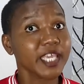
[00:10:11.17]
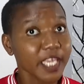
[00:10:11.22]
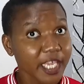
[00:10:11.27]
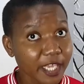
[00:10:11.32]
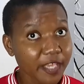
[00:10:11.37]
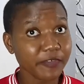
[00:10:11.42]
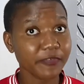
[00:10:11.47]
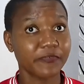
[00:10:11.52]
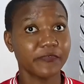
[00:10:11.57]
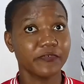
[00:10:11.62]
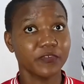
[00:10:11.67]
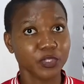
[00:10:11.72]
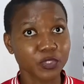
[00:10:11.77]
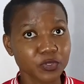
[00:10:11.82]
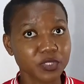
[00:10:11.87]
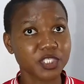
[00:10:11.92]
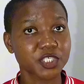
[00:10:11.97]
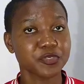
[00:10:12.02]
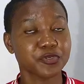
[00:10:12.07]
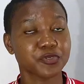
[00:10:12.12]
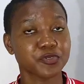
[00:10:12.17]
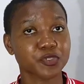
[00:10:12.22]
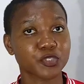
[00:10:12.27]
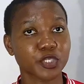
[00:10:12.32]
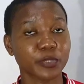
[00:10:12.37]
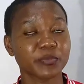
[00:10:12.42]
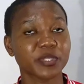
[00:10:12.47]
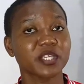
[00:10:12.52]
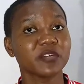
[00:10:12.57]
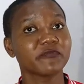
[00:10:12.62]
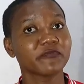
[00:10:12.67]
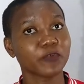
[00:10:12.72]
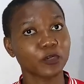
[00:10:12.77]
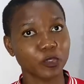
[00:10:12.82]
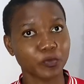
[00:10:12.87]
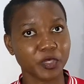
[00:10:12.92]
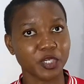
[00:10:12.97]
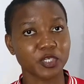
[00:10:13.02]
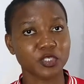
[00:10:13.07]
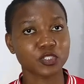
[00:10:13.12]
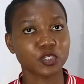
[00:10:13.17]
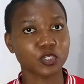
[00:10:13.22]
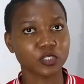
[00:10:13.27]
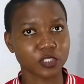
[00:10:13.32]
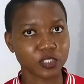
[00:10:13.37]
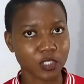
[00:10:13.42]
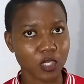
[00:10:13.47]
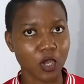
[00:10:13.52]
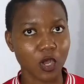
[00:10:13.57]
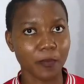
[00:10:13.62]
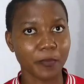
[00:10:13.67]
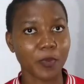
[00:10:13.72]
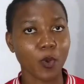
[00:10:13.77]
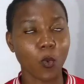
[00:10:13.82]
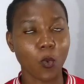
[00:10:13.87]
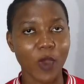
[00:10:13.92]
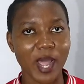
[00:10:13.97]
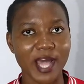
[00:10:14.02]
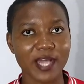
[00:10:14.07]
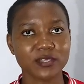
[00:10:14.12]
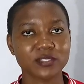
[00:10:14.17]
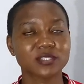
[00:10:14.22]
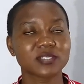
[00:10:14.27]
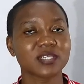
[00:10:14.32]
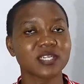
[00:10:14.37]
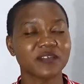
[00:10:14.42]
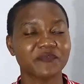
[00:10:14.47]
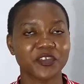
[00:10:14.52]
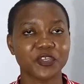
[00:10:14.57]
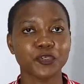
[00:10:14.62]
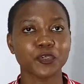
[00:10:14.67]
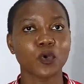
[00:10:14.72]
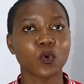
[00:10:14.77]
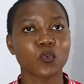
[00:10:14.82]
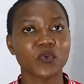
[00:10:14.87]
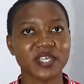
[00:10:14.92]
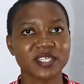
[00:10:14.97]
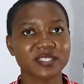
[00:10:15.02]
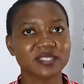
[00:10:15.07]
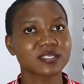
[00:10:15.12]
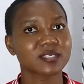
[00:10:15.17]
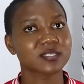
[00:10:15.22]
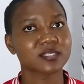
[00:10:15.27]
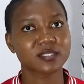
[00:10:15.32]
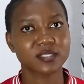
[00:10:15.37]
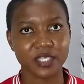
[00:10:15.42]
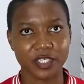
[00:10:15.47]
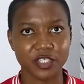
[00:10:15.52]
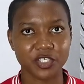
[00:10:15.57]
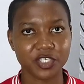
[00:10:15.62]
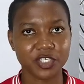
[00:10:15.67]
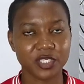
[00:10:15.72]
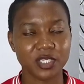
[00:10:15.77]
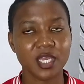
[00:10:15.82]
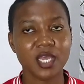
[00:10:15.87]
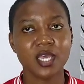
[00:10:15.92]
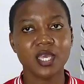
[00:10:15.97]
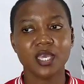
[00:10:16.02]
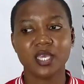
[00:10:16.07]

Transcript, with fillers: if you still do something voluminous on top whilst leaving your waist cinched.